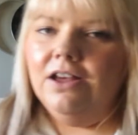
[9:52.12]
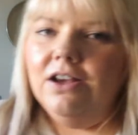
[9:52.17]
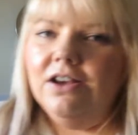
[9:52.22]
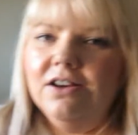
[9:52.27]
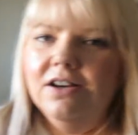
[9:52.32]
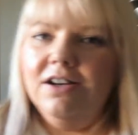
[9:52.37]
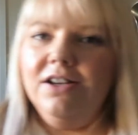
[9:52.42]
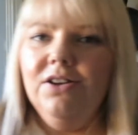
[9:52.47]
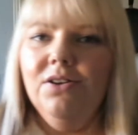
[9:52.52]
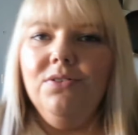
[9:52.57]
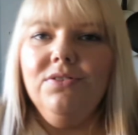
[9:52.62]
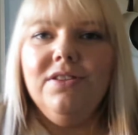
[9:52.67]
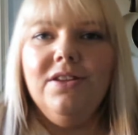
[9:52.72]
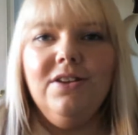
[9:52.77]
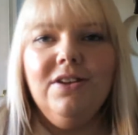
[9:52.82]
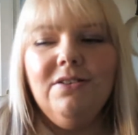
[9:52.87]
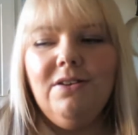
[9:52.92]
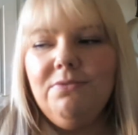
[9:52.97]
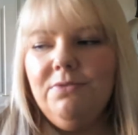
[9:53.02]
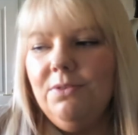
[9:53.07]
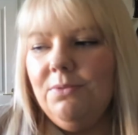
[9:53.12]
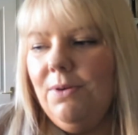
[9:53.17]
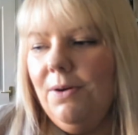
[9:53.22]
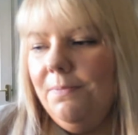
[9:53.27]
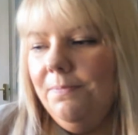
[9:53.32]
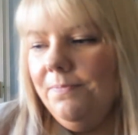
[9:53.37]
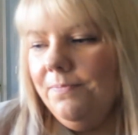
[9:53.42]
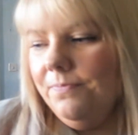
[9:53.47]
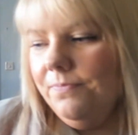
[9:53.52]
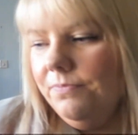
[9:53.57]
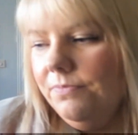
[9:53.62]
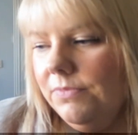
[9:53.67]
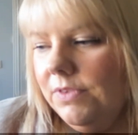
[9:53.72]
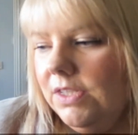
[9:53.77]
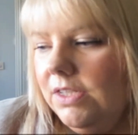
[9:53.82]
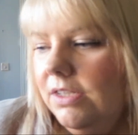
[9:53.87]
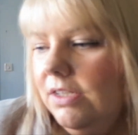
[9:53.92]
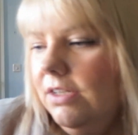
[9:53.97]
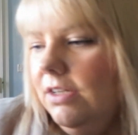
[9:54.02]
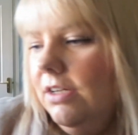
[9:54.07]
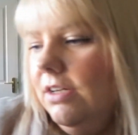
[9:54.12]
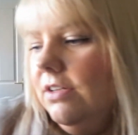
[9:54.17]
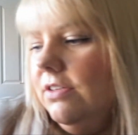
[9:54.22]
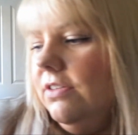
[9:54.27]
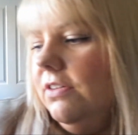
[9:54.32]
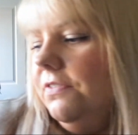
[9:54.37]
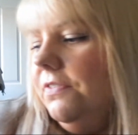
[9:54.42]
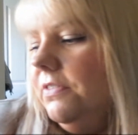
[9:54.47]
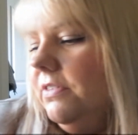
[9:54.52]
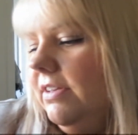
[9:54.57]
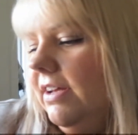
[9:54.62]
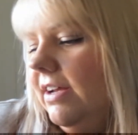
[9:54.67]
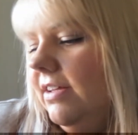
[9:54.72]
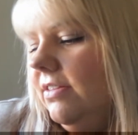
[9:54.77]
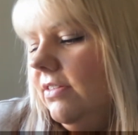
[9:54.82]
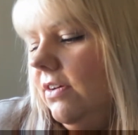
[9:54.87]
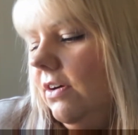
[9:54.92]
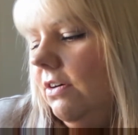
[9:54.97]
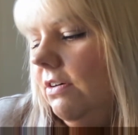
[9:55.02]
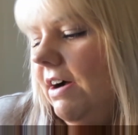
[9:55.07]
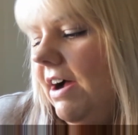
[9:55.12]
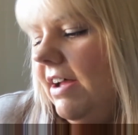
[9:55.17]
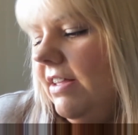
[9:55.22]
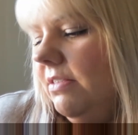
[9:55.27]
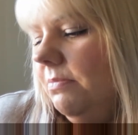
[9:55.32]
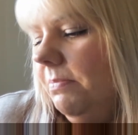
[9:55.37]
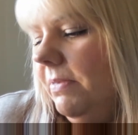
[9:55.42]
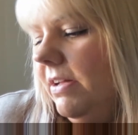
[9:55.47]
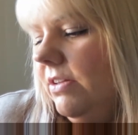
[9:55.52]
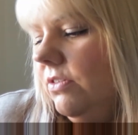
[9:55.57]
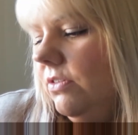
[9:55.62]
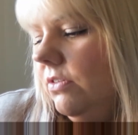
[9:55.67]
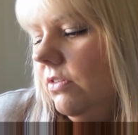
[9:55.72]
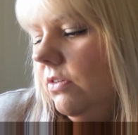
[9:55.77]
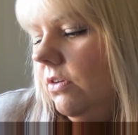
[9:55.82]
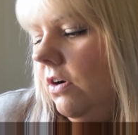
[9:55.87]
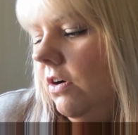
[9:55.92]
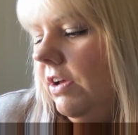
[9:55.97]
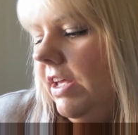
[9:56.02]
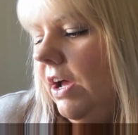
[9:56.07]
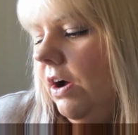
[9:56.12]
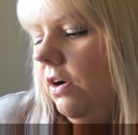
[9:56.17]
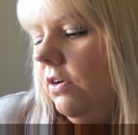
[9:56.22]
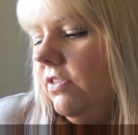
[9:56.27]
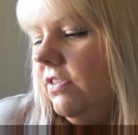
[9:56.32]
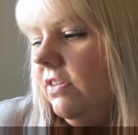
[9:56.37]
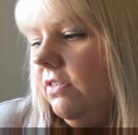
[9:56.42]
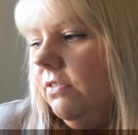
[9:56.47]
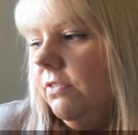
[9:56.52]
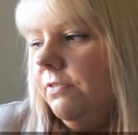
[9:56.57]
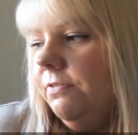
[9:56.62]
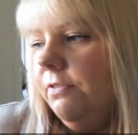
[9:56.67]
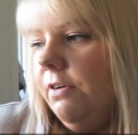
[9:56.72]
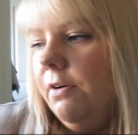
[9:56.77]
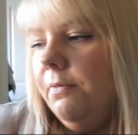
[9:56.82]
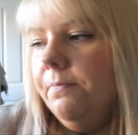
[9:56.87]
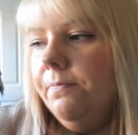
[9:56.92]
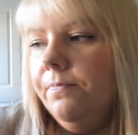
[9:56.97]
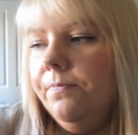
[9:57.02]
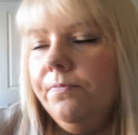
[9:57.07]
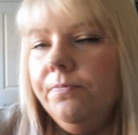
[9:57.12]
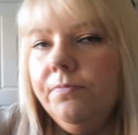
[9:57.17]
Cleo's here, everyone. So from Tesco, I spent... Oh yeah, also from